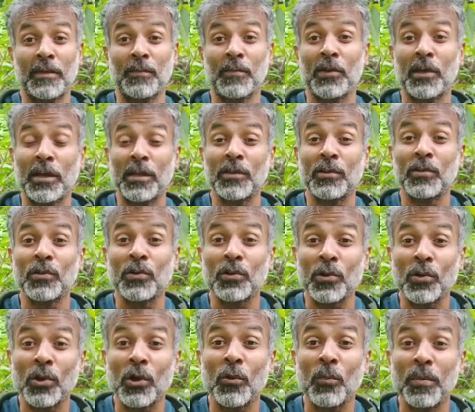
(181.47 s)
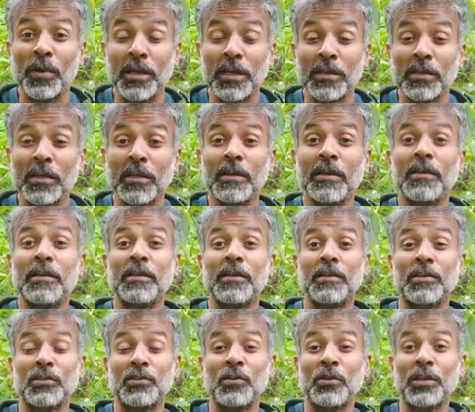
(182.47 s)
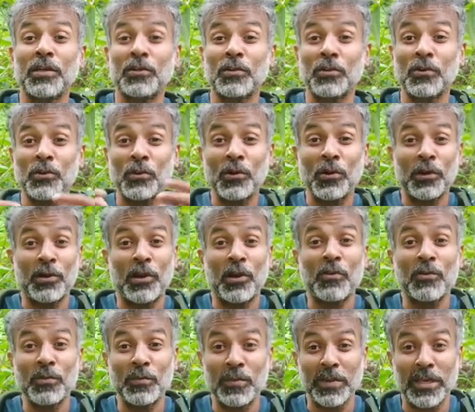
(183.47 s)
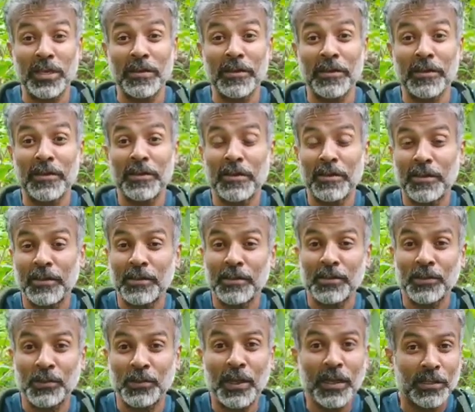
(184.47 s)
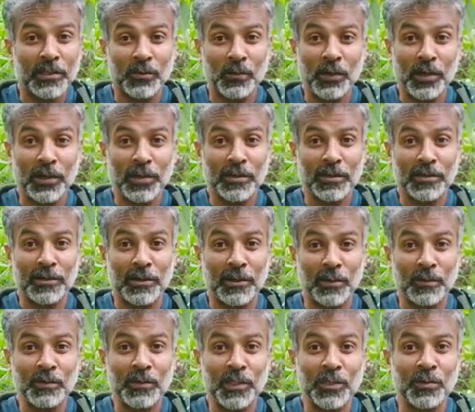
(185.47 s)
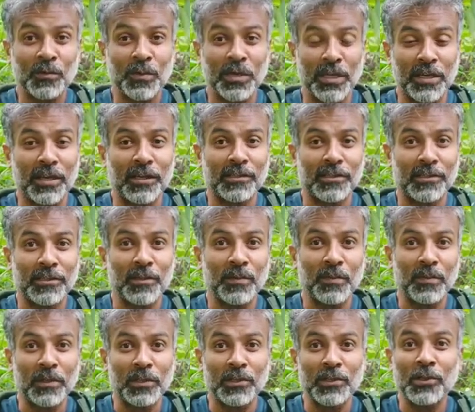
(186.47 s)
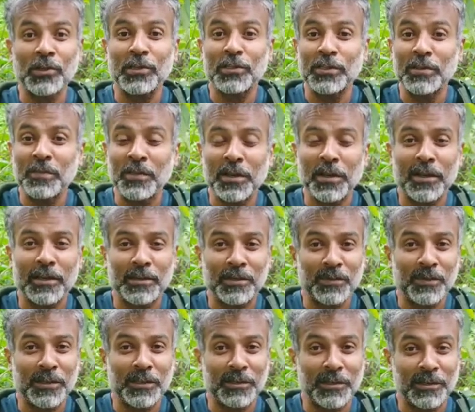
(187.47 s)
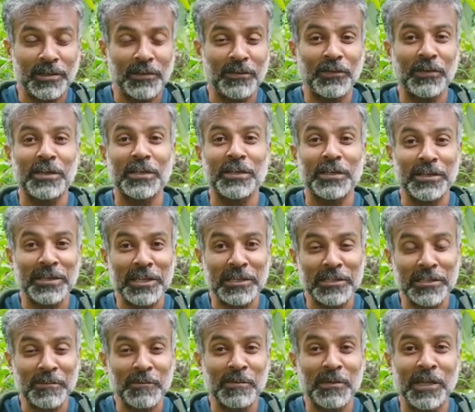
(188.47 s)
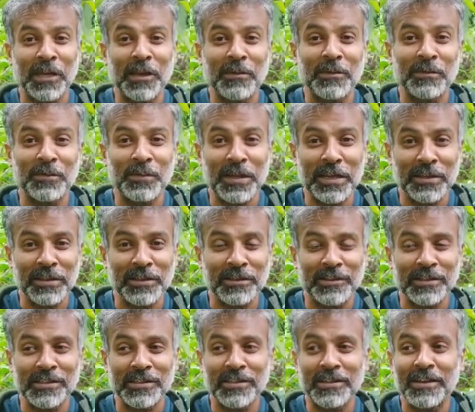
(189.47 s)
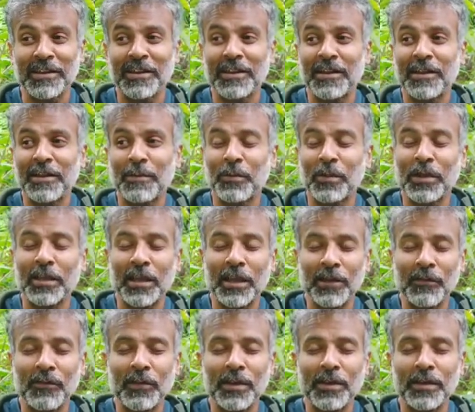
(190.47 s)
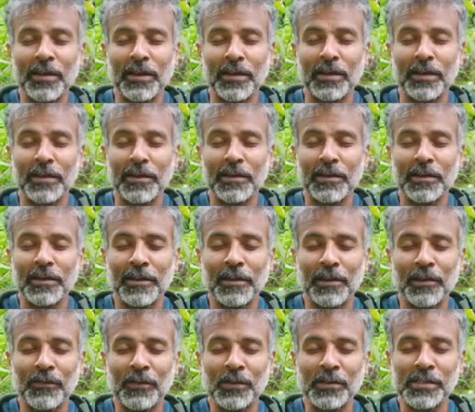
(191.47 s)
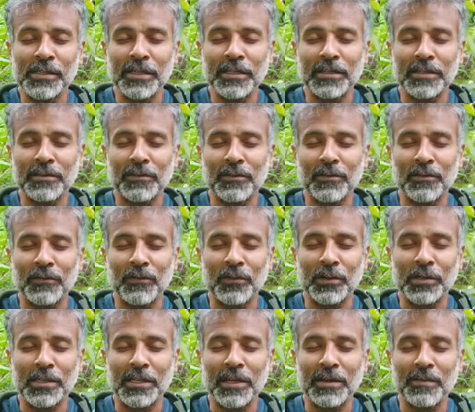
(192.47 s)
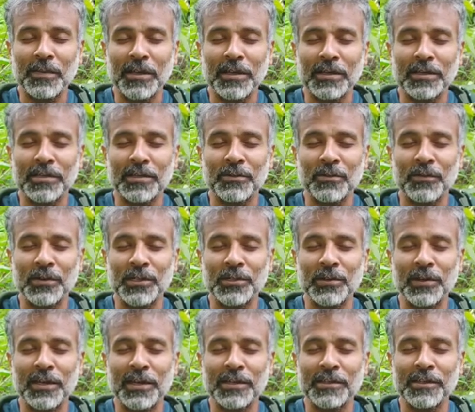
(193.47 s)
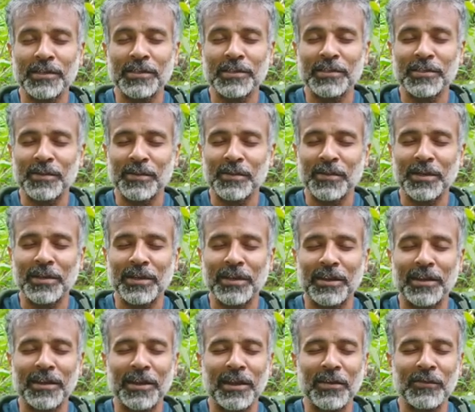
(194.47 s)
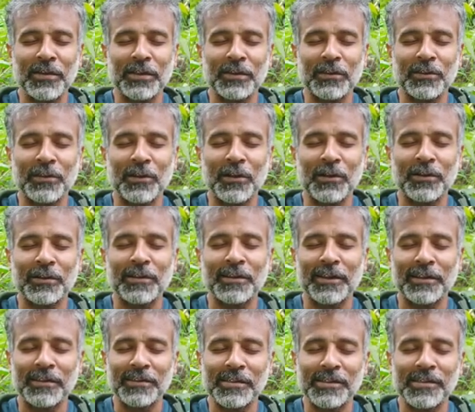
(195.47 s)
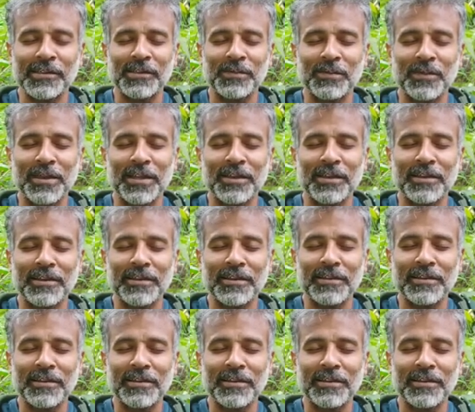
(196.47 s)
I'm trying to grow or build is going to grow around me. So that's what comes to me as a symbol. So your symbol has to be significant. Take some time in making this, but every day, if you sit for 10 minutes visualizing the symbol and having the thought that this is me,